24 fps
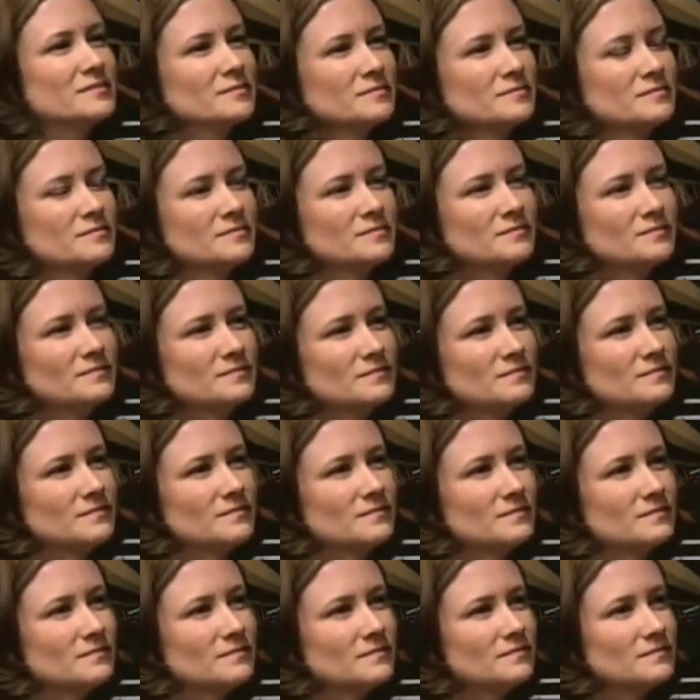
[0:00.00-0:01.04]
Yeah, the
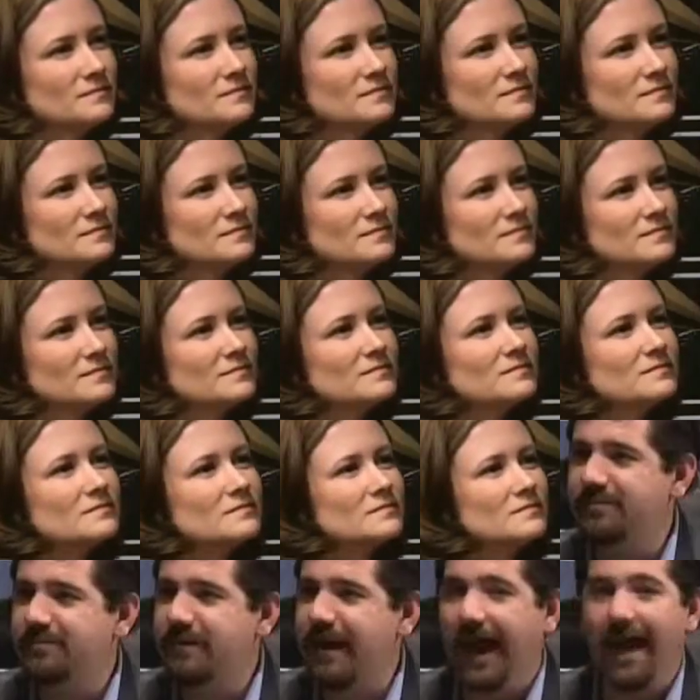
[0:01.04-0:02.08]
Spam. Did you go to
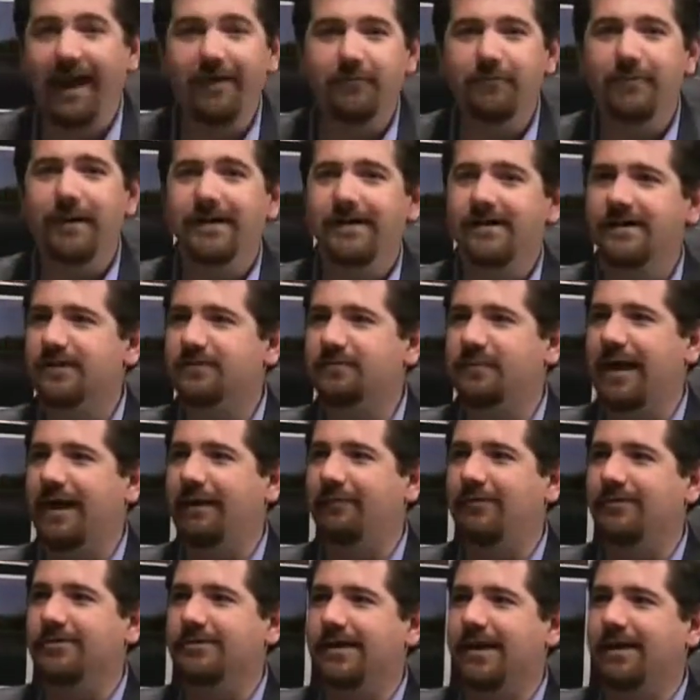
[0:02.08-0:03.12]
the Spam? I haven't been to the
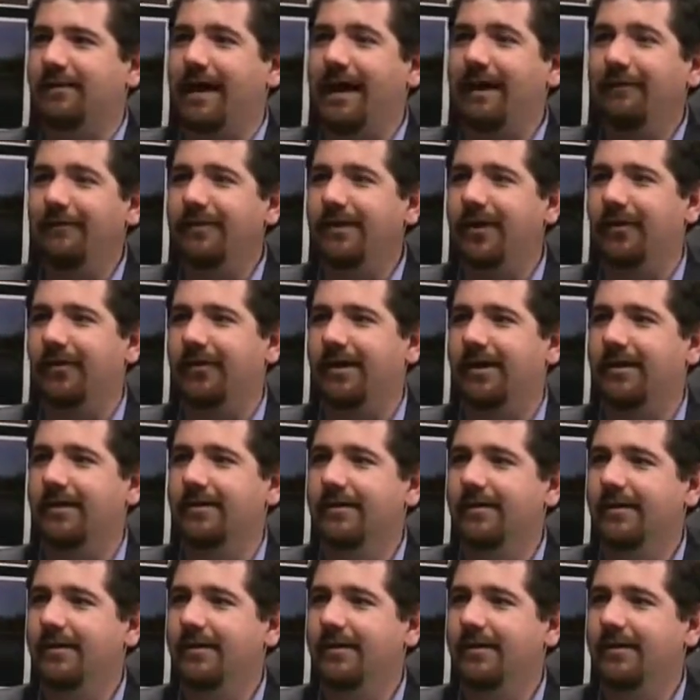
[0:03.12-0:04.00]
Spam Museum. I would go there.